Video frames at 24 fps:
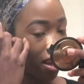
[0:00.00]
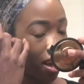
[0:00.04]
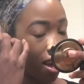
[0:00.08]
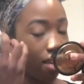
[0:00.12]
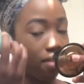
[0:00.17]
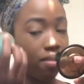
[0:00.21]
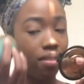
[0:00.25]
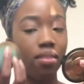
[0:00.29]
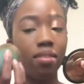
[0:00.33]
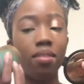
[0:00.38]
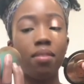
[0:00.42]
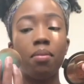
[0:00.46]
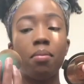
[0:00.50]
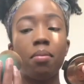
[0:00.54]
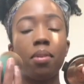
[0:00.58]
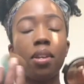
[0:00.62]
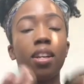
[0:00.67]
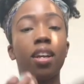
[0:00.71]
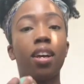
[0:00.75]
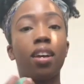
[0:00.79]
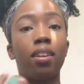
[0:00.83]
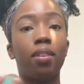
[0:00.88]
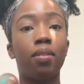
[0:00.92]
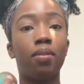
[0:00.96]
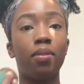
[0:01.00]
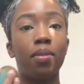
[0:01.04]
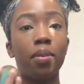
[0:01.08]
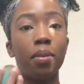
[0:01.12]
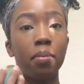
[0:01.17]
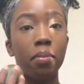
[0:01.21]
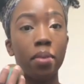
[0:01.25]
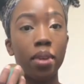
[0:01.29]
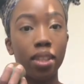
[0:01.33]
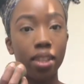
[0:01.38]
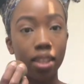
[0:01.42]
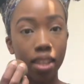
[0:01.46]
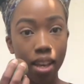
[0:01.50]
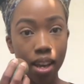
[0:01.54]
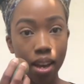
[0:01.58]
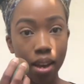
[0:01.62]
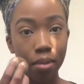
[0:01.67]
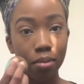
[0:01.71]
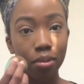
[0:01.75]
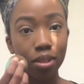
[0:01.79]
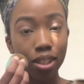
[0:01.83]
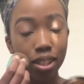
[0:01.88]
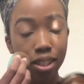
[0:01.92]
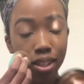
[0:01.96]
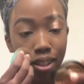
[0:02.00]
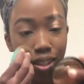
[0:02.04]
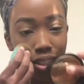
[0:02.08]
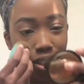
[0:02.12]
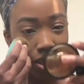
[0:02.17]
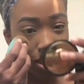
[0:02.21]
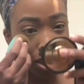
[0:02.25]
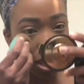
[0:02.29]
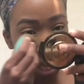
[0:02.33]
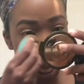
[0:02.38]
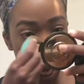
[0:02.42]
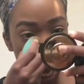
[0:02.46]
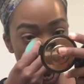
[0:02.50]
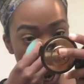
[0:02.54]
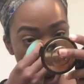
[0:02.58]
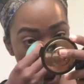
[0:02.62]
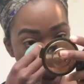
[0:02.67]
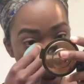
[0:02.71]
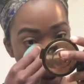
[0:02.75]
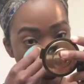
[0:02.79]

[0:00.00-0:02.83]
I haven't even been out a full month yet, but still, it's like